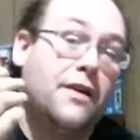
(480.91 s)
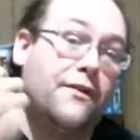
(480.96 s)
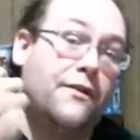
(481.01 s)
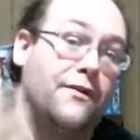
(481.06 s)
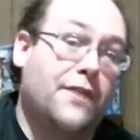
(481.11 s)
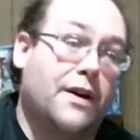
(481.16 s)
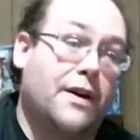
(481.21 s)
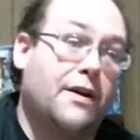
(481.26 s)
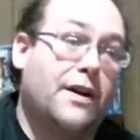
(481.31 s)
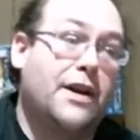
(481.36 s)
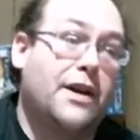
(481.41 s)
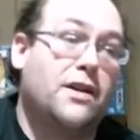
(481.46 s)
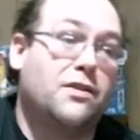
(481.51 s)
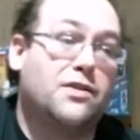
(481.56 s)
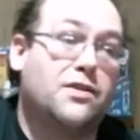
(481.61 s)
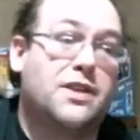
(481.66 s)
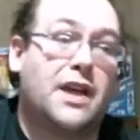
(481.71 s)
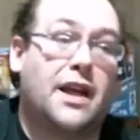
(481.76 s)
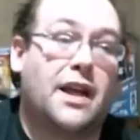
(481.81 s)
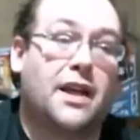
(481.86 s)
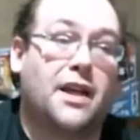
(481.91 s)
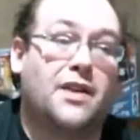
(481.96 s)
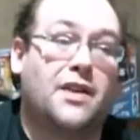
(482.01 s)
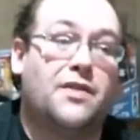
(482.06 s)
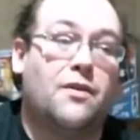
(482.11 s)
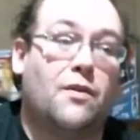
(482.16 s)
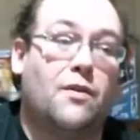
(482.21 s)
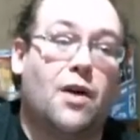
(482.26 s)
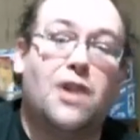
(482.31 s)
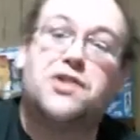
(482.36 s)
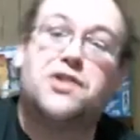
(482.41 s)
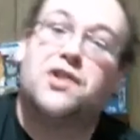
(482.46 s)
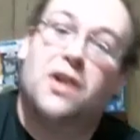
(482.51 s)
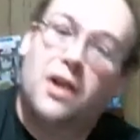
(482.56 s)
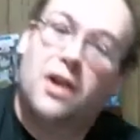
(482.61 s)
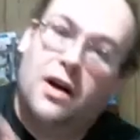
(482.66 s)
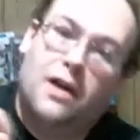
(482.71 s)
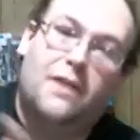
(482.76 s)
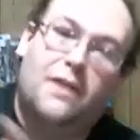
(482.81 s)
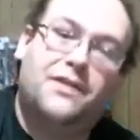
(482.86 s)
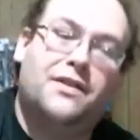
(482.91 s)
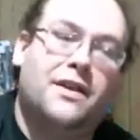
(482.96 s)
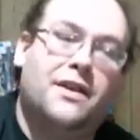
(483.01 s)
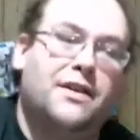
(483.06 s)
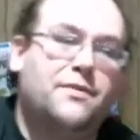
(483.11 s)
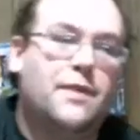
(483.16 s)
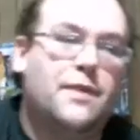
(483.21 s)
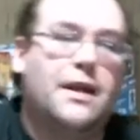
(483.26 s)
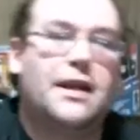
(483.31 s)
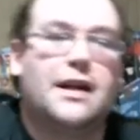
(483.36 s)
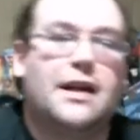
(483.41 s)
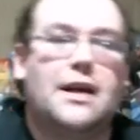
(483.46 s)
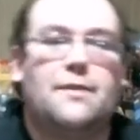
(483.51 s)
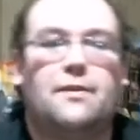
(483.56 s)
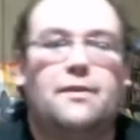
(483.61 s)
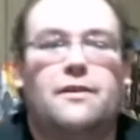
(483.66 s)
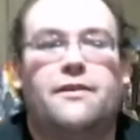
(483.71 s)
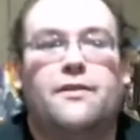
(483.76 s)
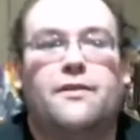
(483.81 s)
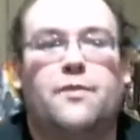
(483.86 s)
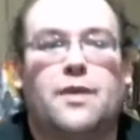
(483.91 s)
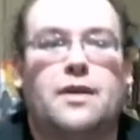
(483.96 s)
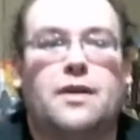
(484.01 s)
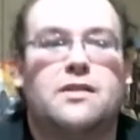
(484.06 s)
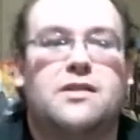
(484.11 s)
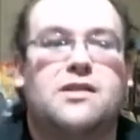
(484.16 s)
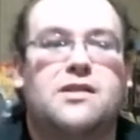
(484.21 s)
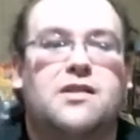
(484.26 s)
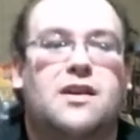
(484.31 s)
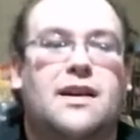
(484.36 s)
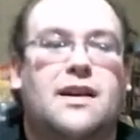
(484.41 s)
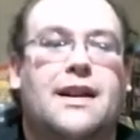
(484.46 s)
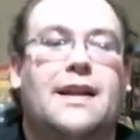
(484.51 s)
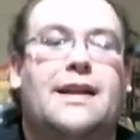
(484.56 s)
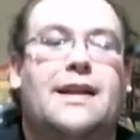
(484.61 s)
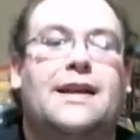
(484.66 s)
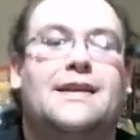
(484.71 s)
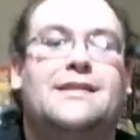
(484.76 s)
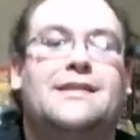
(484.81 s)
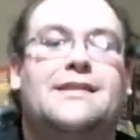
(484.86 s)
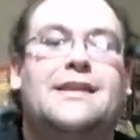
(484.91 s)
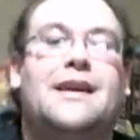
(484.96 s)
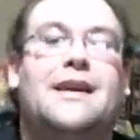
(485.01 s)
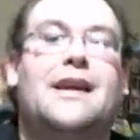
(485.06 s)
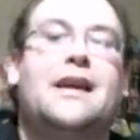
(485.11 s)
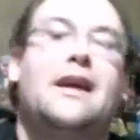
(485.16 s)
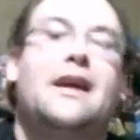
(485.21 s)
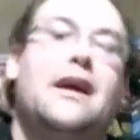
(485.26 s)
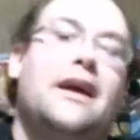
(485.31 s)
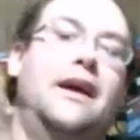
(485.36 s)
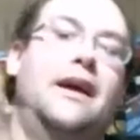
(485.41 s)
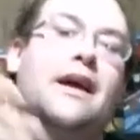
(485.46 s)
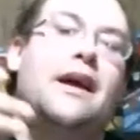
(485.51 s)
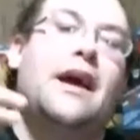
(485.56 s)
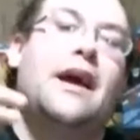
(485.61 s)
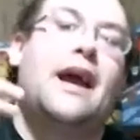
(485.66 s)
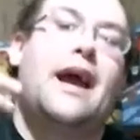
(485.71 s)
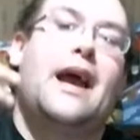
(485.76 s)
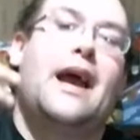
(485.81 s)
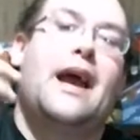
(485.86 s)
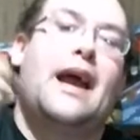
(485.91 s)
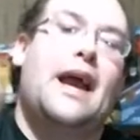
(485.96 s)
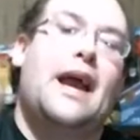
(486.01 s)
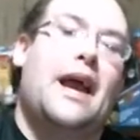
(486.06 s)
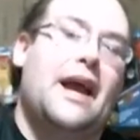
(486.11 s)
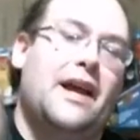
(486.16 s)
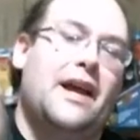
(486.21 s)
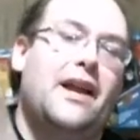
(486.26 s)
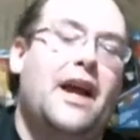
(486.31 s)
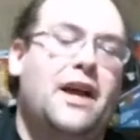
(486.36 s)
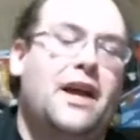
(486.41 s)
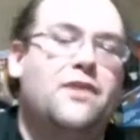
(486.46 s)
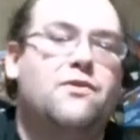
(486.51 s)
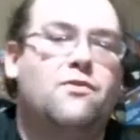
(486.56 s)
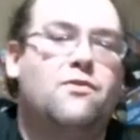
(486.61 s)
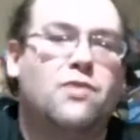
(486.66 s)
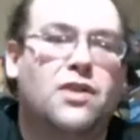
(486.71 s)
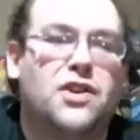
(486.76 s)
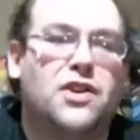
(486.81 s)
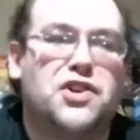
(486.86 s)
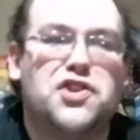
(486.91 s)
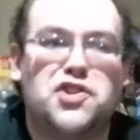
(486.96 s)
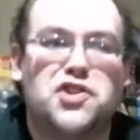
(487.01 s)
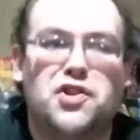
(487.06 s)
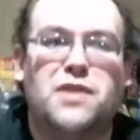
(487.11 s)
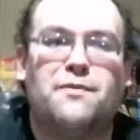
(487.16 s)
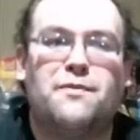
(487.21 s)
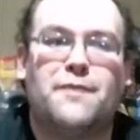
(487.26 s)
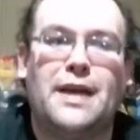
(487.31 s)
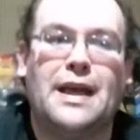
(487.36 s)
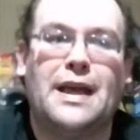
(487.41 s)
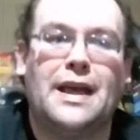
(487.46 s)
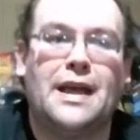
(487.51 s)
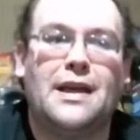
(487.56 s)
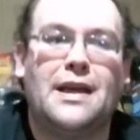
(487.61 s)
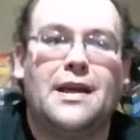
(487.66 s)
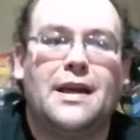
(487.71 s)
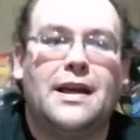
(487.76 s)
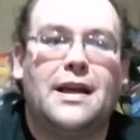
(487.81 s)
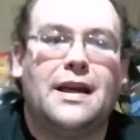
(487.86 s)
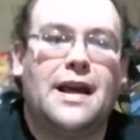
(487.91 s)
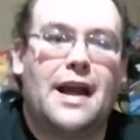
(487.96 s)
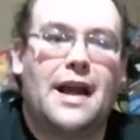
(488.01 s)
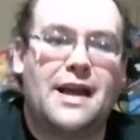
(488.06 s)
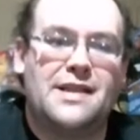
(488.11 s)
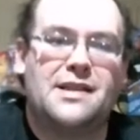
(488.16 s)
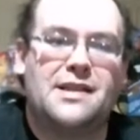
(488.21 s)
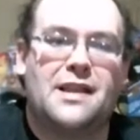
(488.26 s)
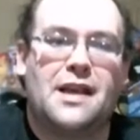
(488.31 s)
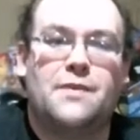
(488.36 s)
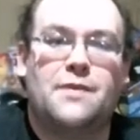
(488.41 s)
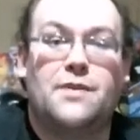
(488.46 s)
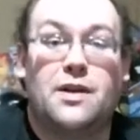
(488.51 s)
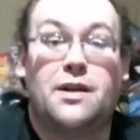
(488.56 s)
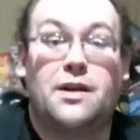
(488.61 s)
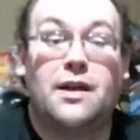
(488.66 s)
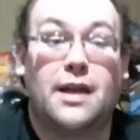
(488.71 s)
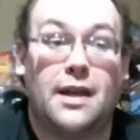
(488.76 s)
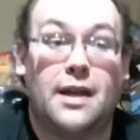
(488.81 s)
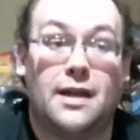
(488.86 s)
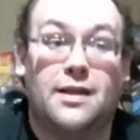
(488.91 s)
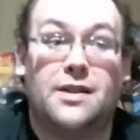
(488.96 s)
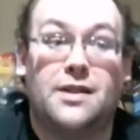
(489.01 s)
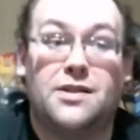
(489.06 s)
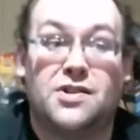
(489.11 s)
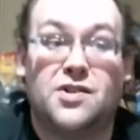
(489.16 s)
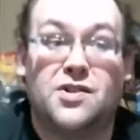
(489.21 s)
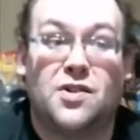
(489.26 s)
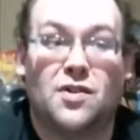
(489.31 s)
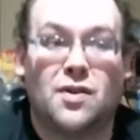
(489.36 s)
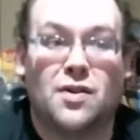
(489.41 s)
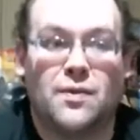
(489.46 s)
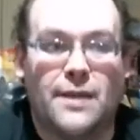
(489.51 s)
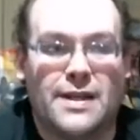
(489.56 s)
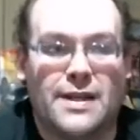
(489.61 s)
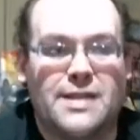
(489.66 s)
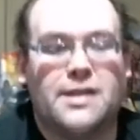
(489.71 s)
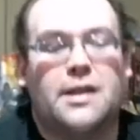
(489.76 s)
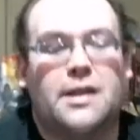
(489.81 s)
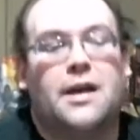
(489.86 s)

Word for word: very entertaining to watch. Also has made a couple of appearances on NXT, and and really should be a slam dunk in this tournament.